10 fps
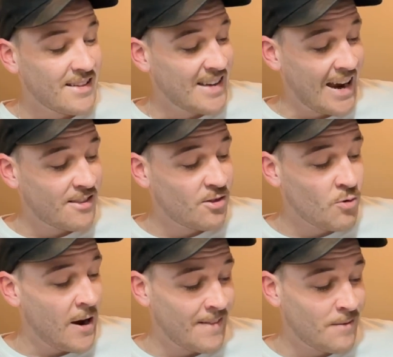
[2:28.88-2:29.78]
scattered
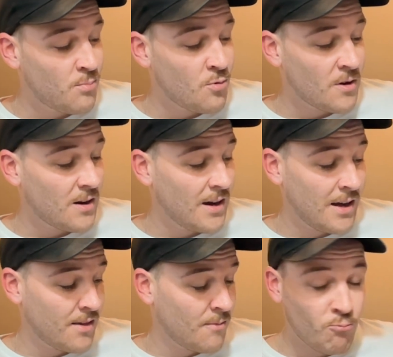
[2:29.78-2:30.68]
throughout the book
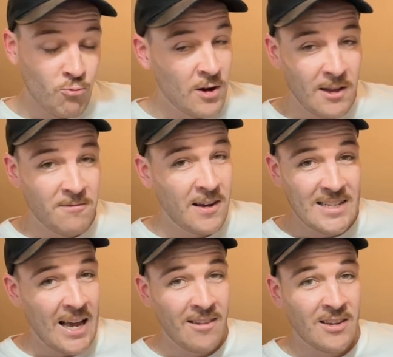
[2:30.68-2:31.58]
are some really
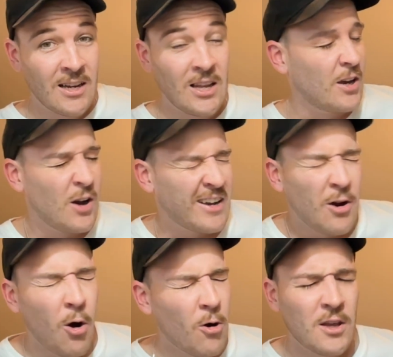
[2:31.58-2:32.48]
fantastic, like
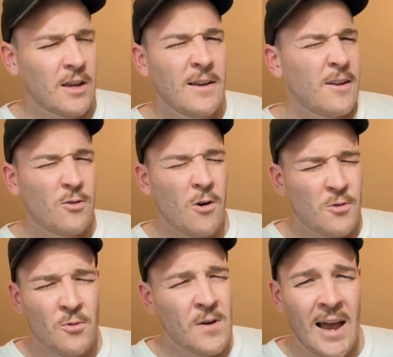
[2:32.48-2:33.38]
iconic
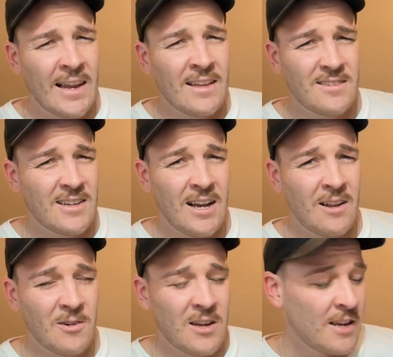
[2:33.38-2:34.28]
Doctor Who aliens to
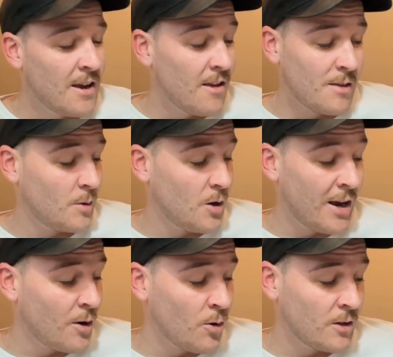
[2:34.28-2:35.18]
colour in, some
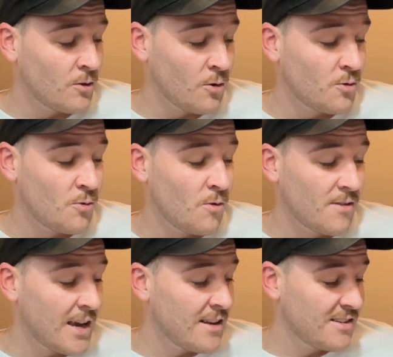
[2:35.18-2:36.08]
iconic Doctor Who
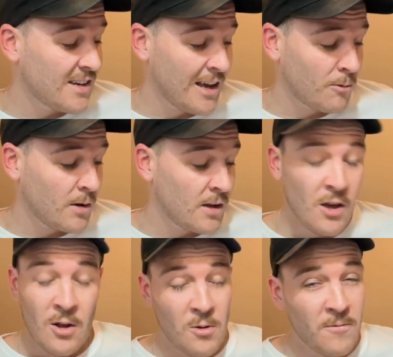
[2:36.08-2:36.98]
scenes to colour in.
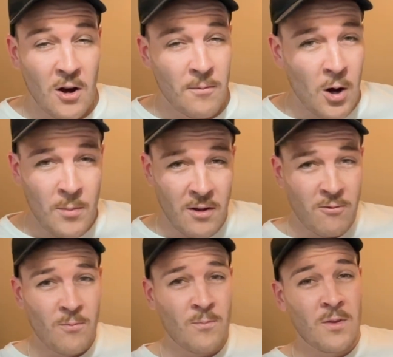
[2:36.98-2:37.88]
You've got moments
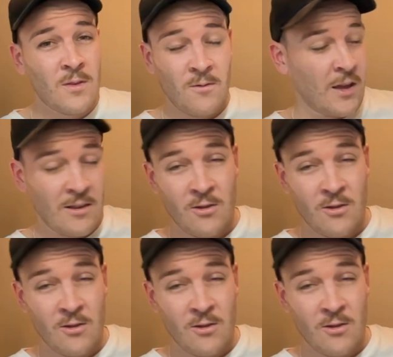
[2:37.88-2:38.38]
from like the